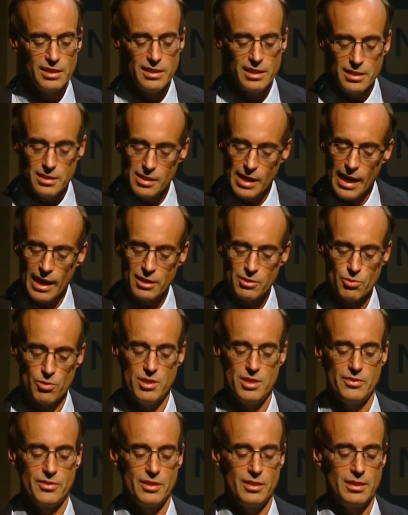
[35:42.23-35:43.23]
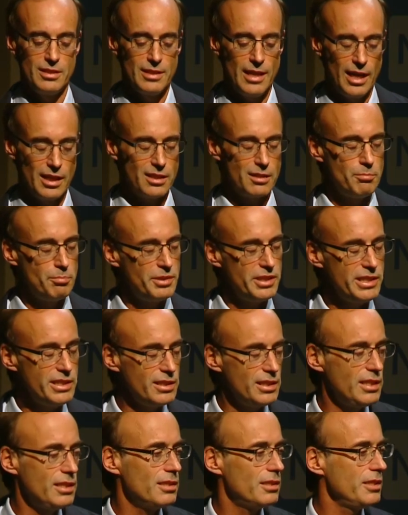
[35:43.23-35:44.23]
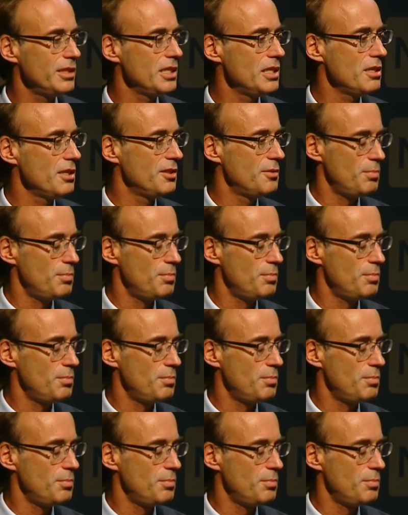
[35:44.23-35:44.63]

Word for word: The exact reason, not completely clear,